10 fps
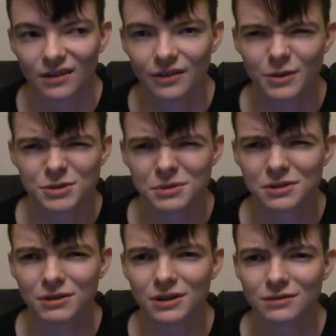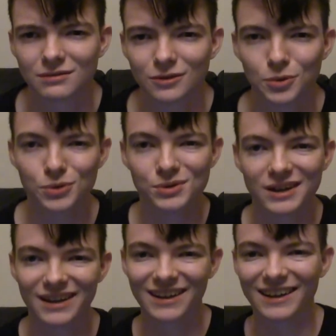thought that was a really great quote,
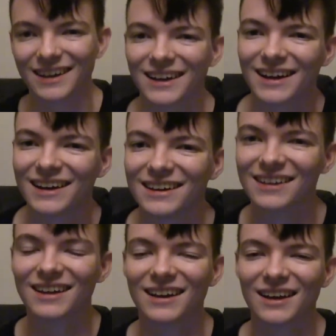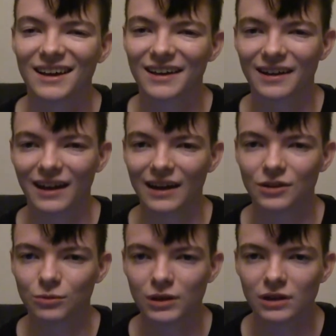and
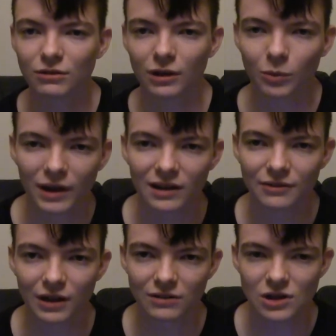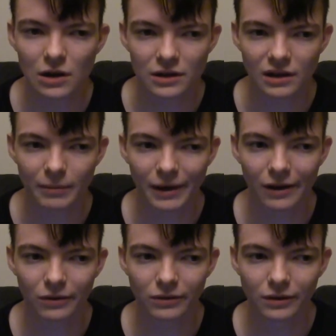a really great way of kind of talking
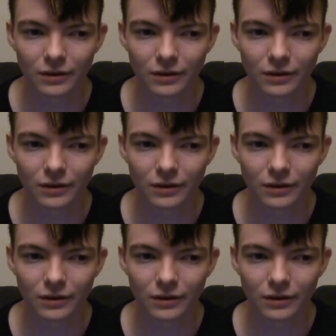about